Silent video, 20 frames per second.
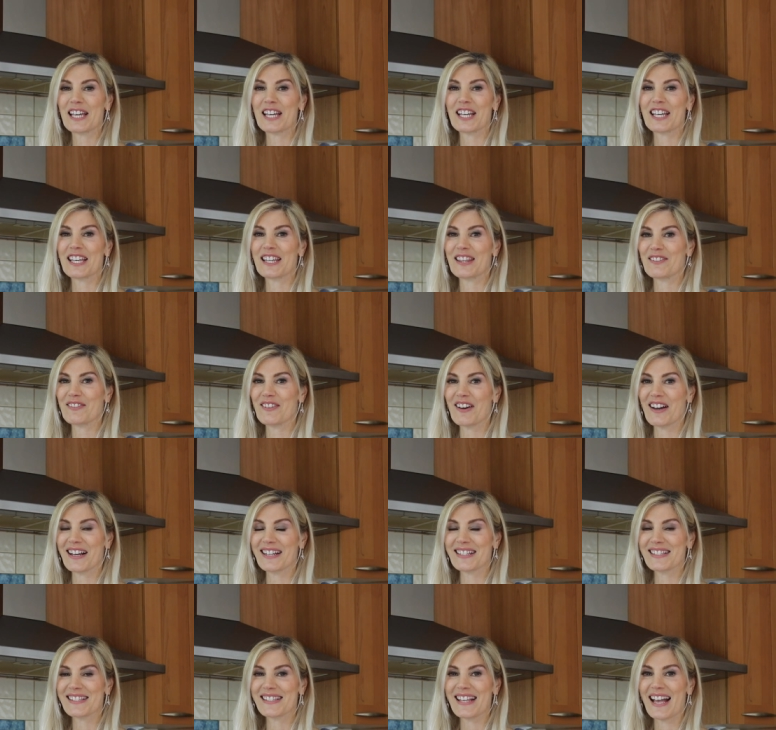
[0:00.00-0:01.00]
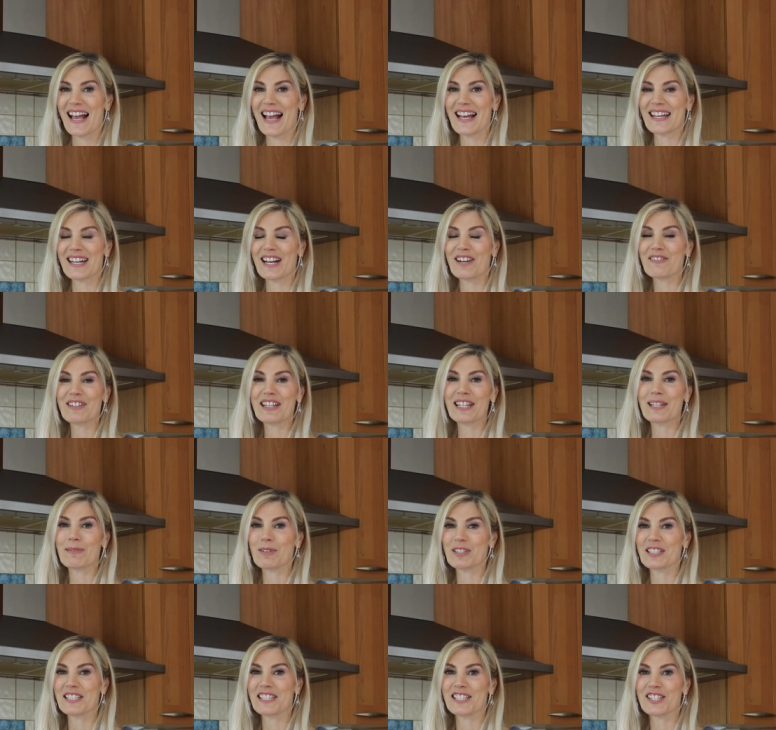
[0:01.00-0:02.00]
cooking the rice and I really
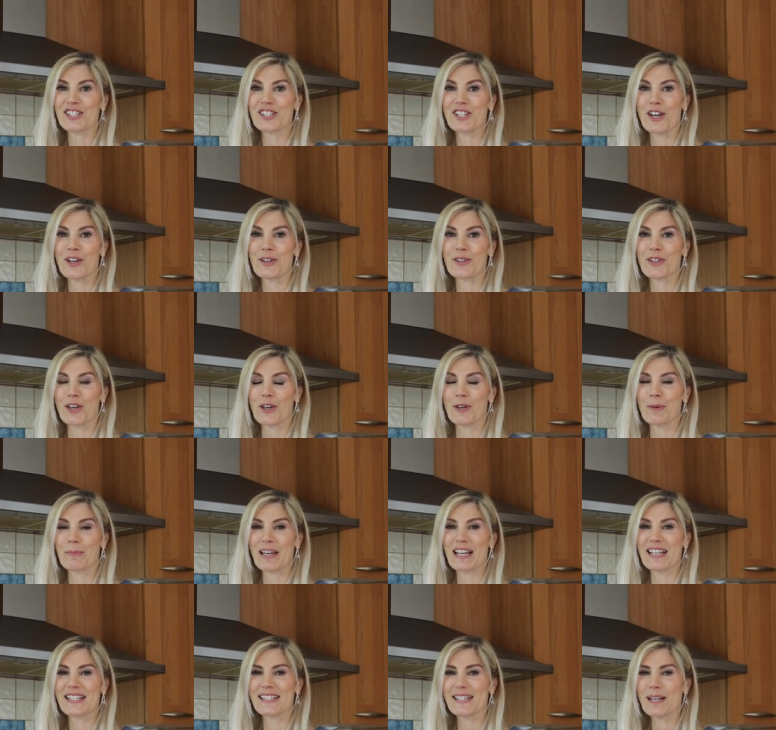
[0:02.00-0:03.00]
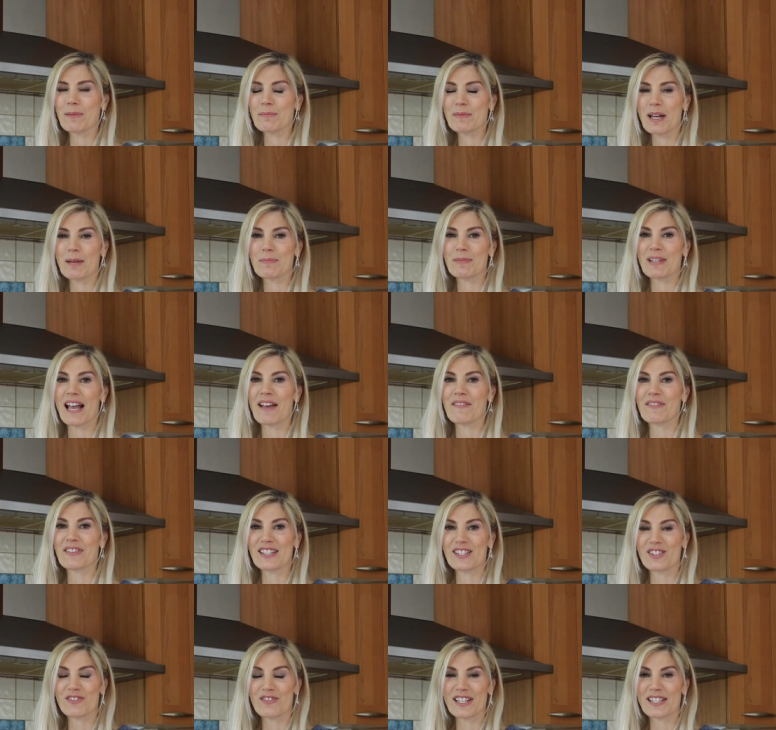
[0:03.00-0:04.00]
wanted to show you because sometimes I have
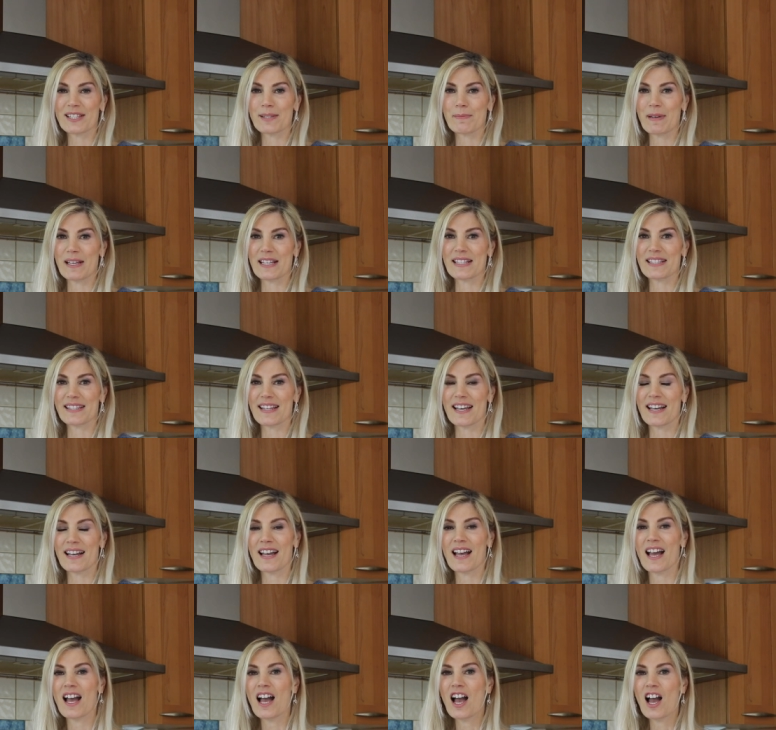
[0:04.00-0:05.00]
these recipes that